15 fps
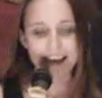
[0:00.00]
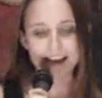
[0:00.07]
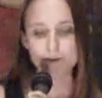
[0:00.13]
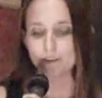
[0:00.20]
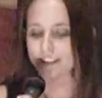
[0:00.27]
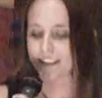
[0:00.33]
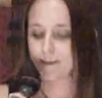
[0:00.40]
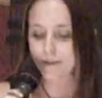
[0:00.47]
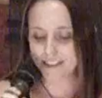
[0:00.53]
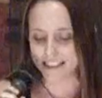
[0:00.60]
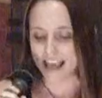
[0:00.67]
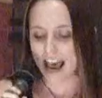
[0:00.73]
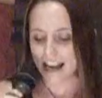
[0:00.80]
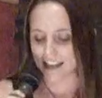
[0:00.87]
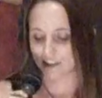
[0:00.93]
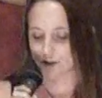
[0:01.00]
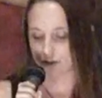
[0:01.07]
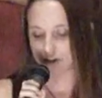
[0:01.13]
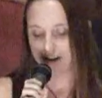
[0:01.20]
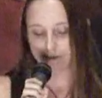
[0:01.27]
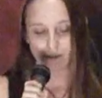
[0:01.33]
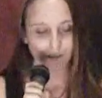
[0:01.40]
And it was that
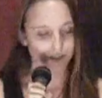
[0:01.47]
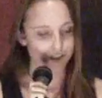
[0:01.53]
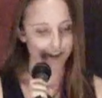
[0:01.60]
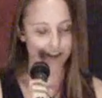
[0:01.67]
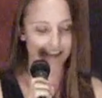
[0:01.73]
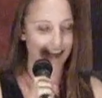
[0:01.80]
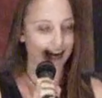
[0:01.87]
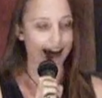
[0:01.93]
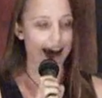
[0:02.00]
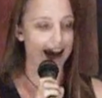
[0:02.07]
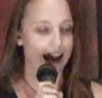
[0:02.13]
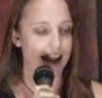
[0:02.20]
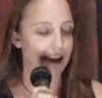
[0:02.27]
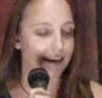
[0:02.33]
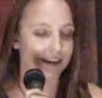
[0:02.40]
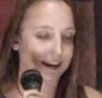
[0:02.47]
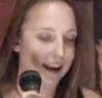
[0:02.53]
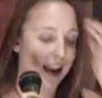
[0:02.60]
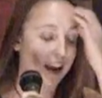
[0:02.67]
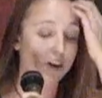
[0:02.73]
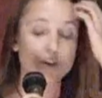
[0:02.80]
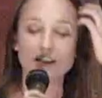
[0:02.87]
extreme. It was just like, and
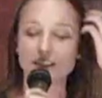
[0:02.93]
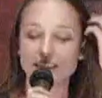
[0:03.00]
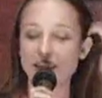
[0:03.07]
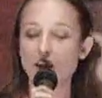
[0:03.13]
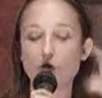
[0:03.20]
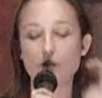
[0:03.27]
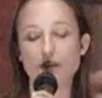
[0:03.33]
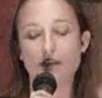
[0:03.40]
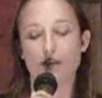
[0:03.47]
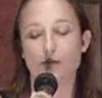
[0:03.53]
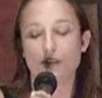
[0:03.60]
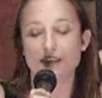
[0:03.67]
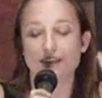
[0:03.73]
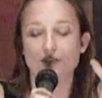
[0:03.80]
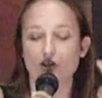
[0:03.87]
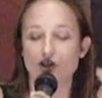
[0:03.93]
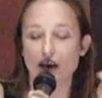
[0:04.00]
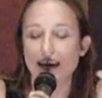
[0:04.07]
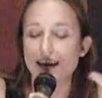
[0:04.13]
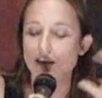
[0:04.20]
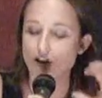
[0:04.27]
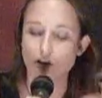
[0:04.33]
I couldn't deal with this
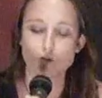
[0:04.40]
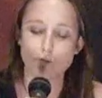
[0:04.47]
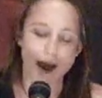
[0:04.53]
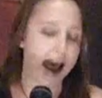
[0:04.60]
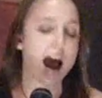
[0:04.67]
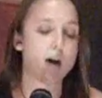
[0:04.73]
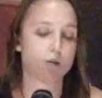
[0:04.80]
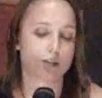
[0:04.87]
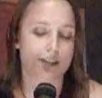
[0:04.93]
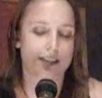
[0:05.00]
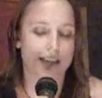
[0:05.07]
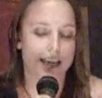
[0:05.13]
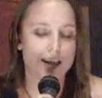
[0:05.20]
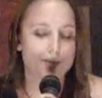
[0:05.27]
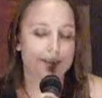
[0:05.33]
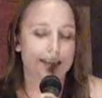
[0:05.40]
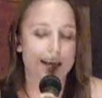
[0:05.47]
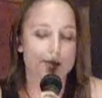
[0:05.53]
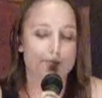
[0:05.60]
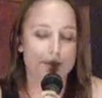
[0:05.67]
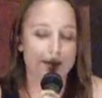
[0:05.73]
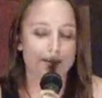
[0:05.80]
chicken coop house that he was
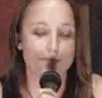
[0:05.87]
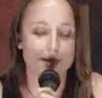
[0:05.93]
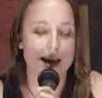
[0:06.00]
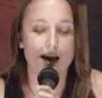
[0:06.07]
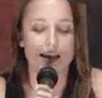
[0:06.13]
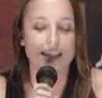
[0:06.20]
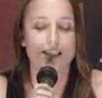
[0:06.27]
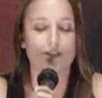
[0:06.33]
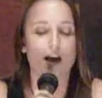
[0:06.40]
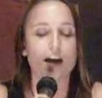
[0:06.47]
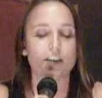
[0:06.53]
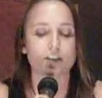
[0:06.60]
going to build me on his